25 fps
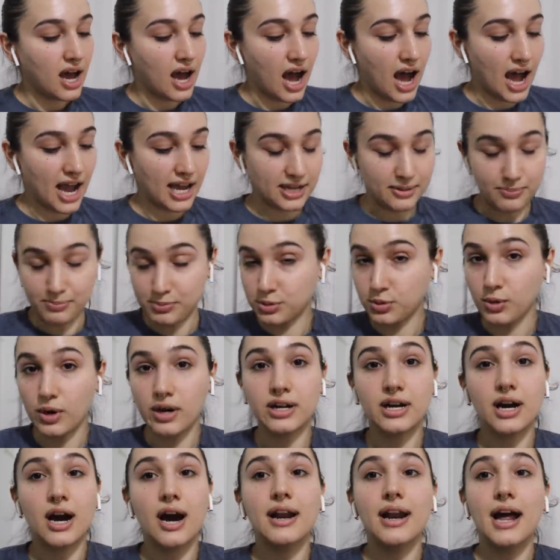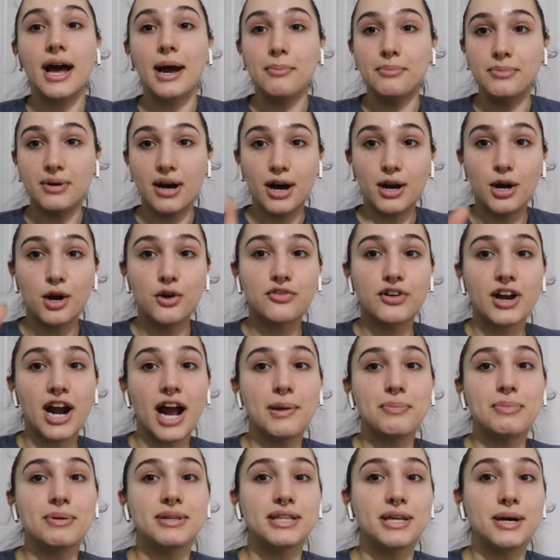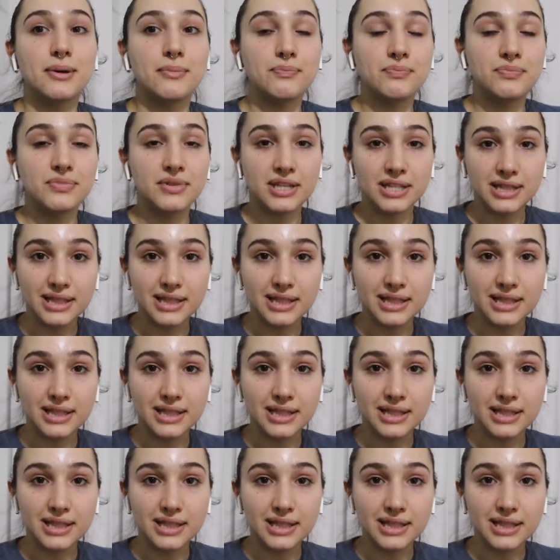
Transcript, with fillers: I swear to God, I'm not overhyping them.